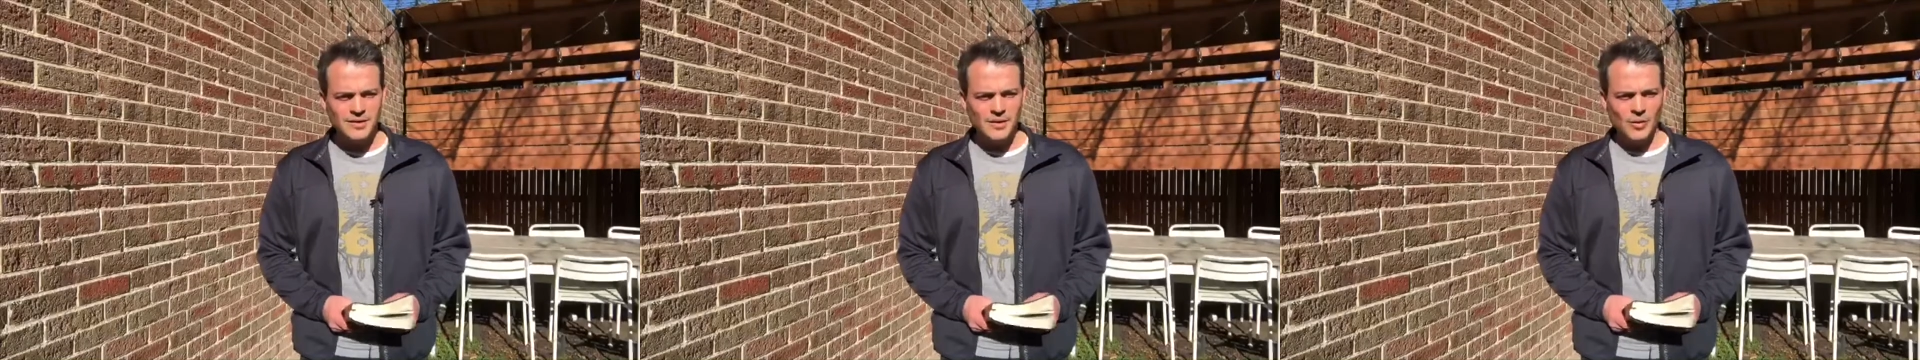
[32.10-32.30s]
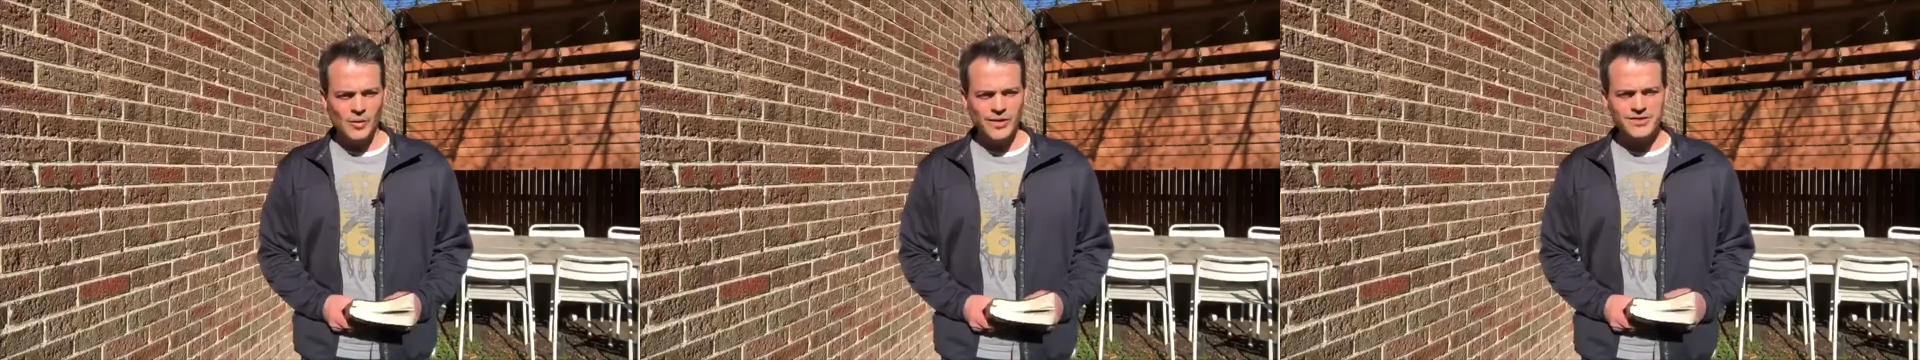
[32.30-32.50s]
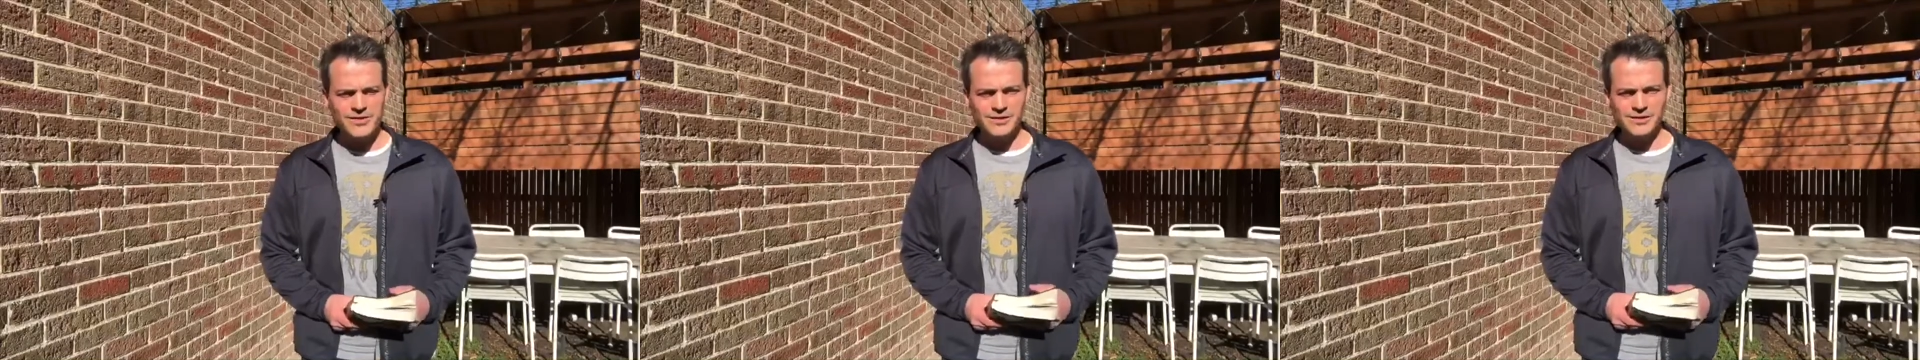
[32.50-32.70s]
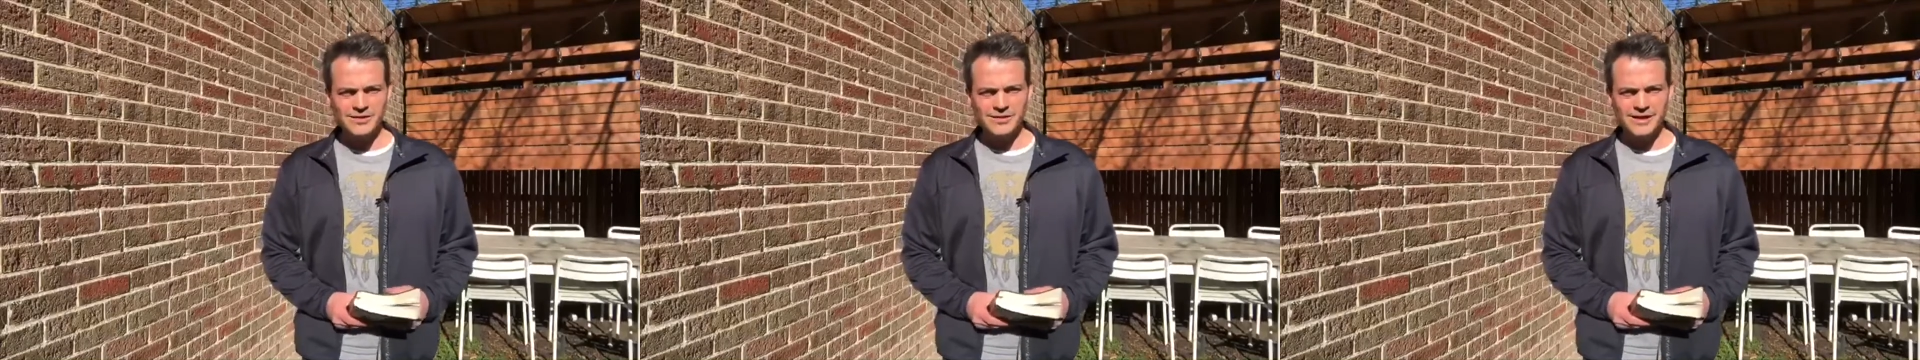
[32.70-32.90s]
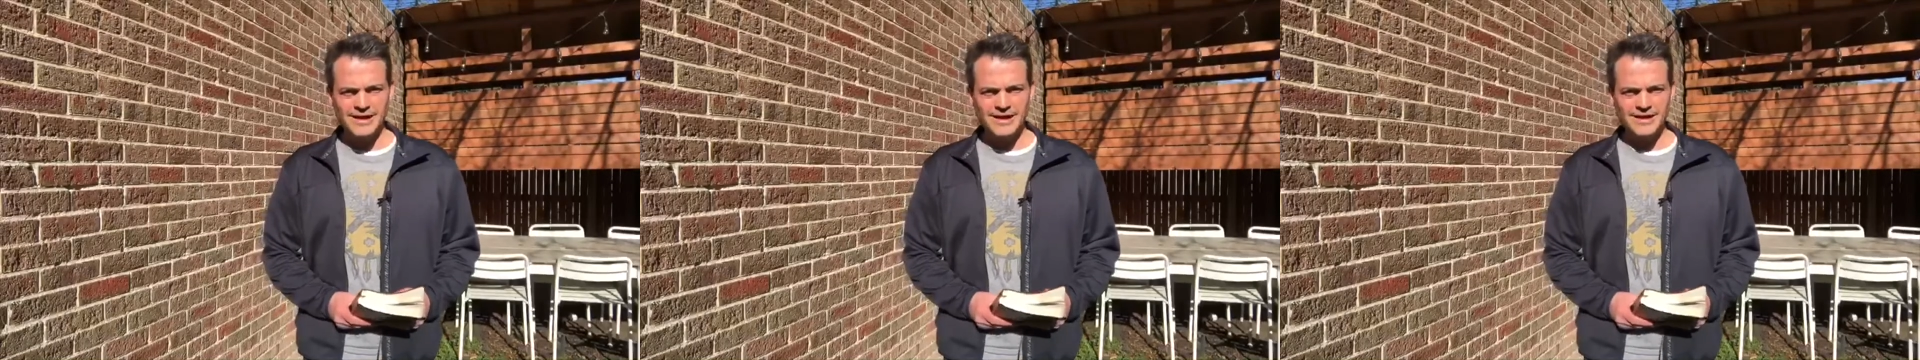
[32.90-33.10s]
what does it
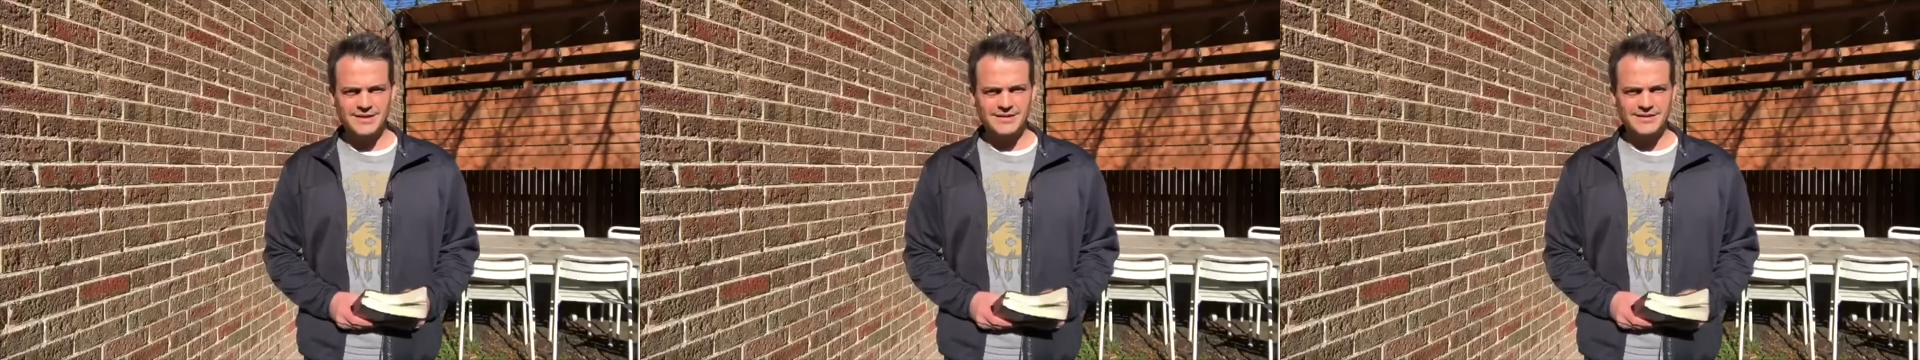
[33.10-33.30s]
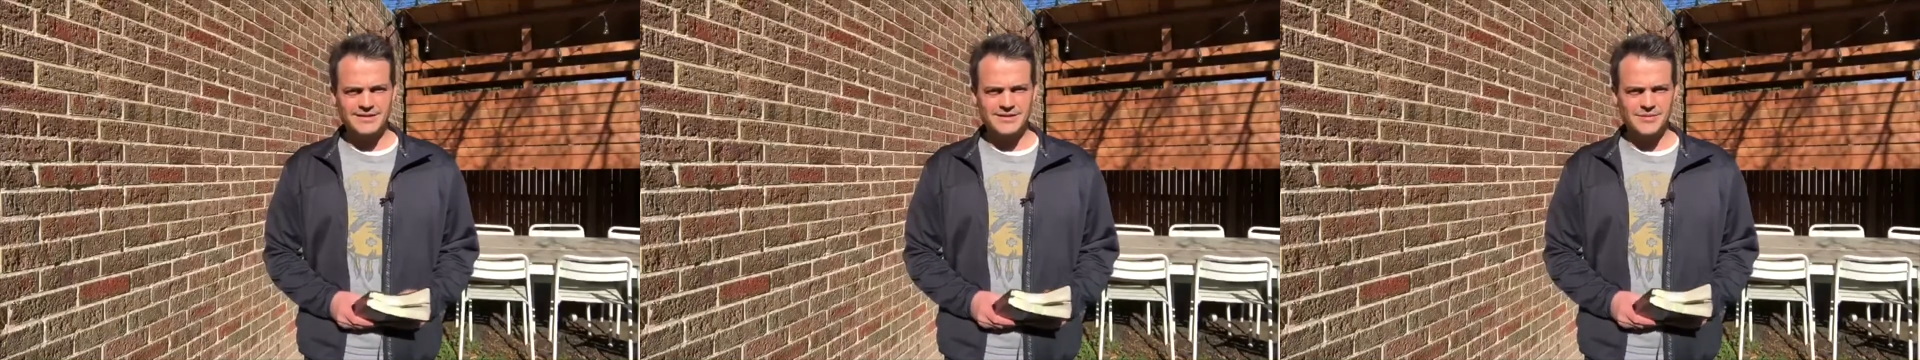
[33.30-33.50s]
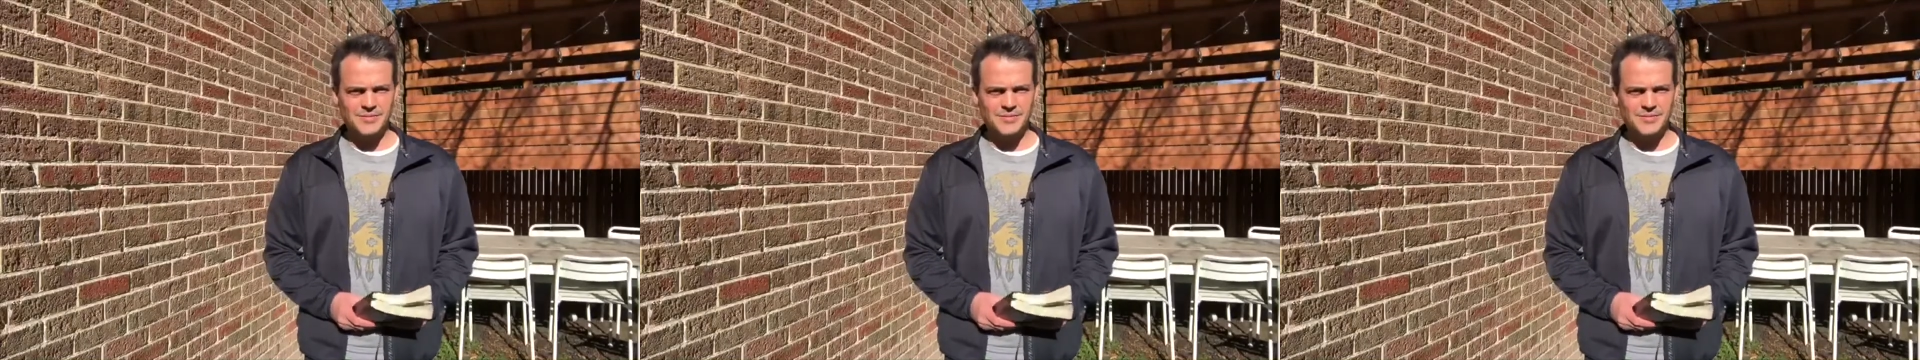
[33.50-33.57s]
look like to